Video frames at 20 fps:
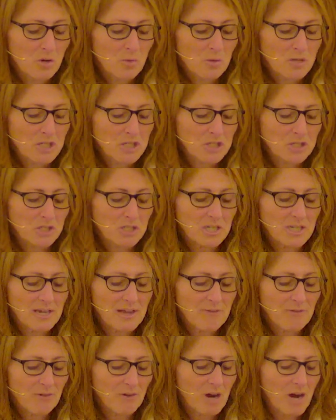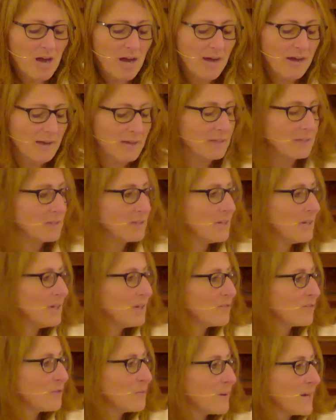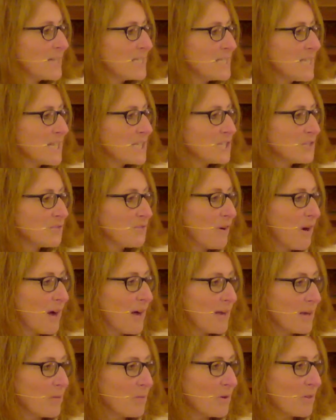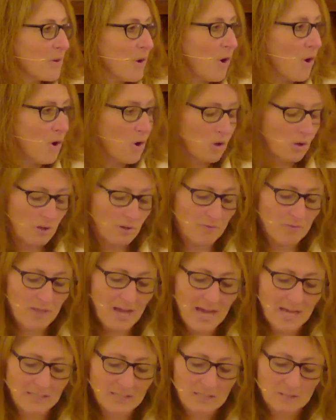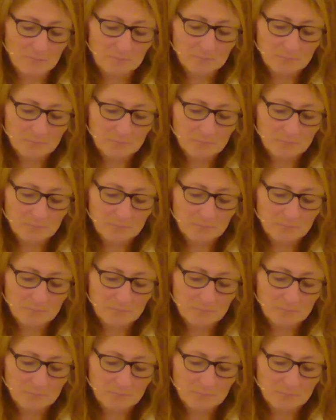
We should never hide from identifying with all of that.